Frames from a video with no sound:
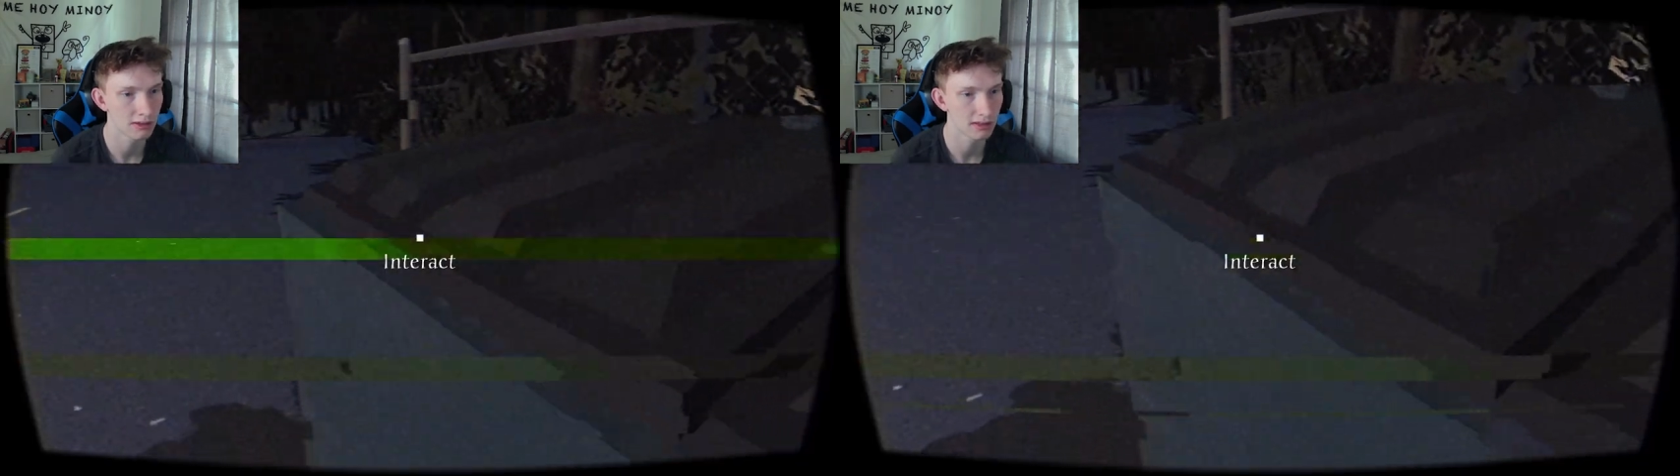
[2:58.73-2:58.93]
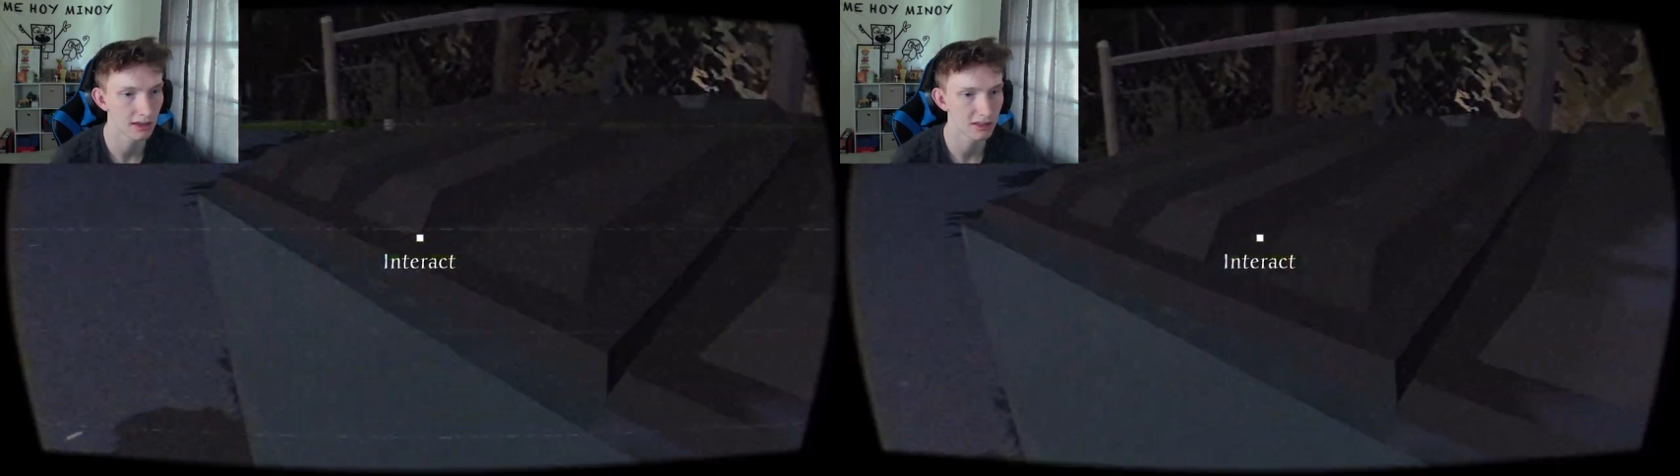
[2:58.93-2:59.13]
Is
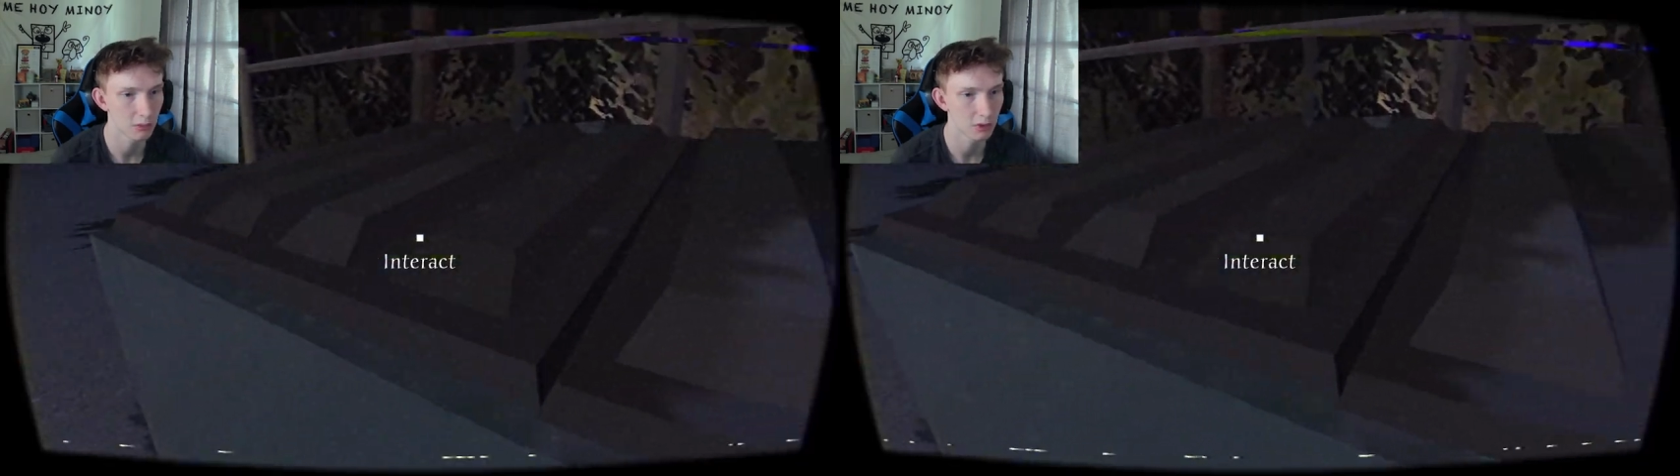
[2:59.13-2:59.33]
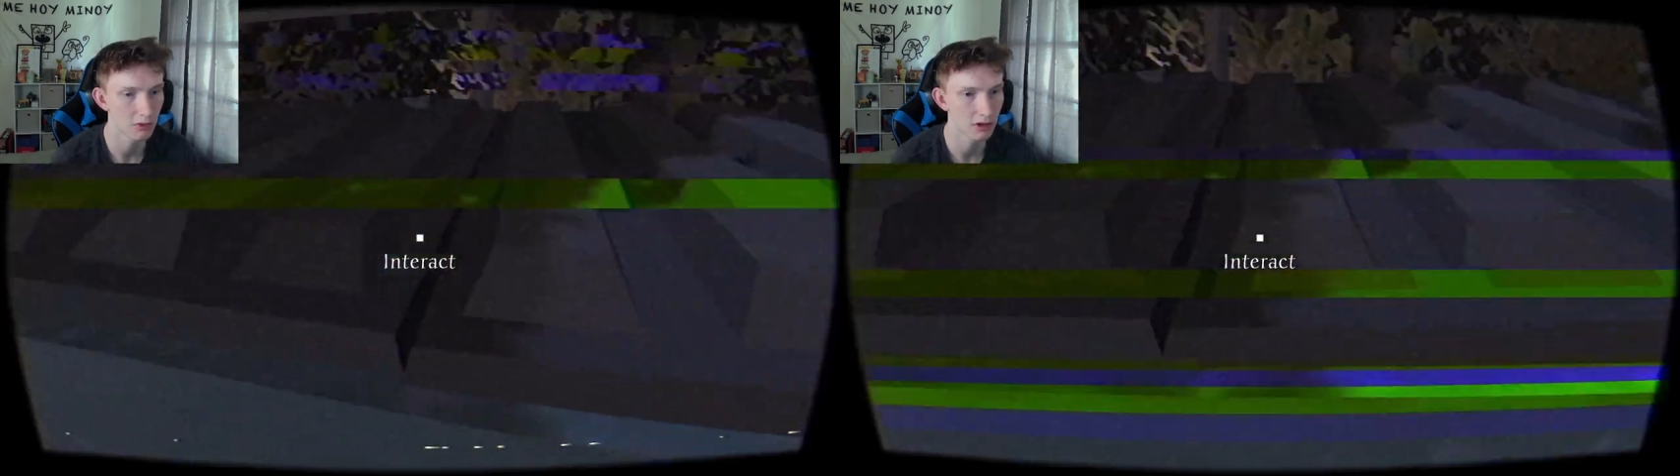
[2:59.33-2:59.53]
that not something
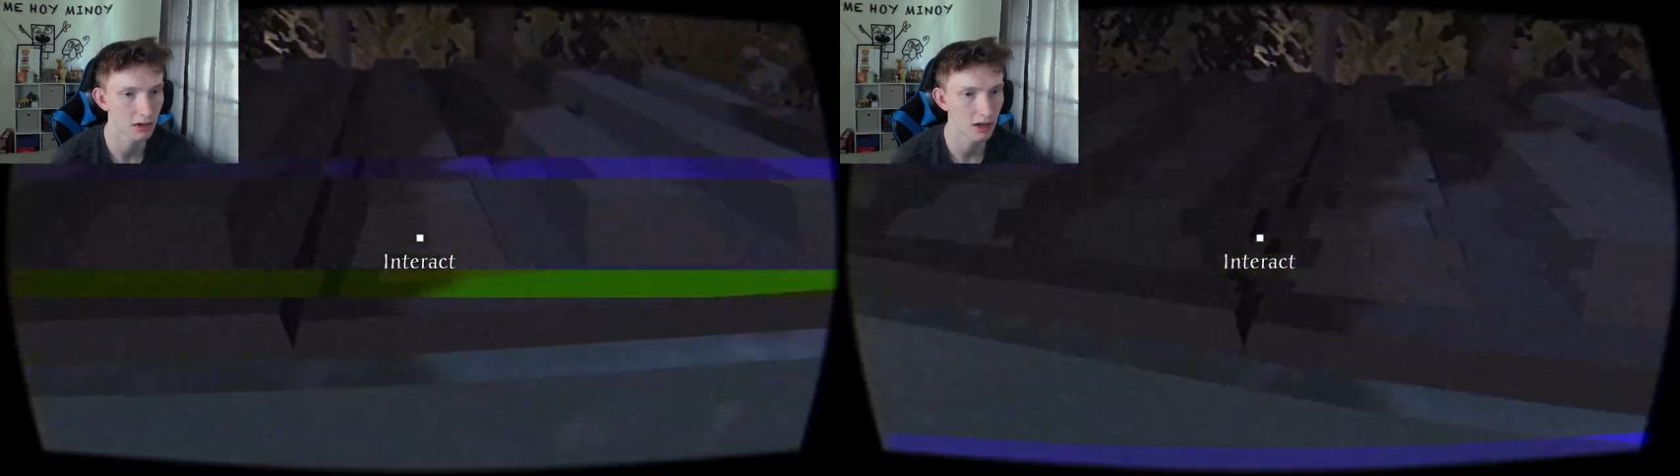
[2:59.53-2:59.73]
we're doing?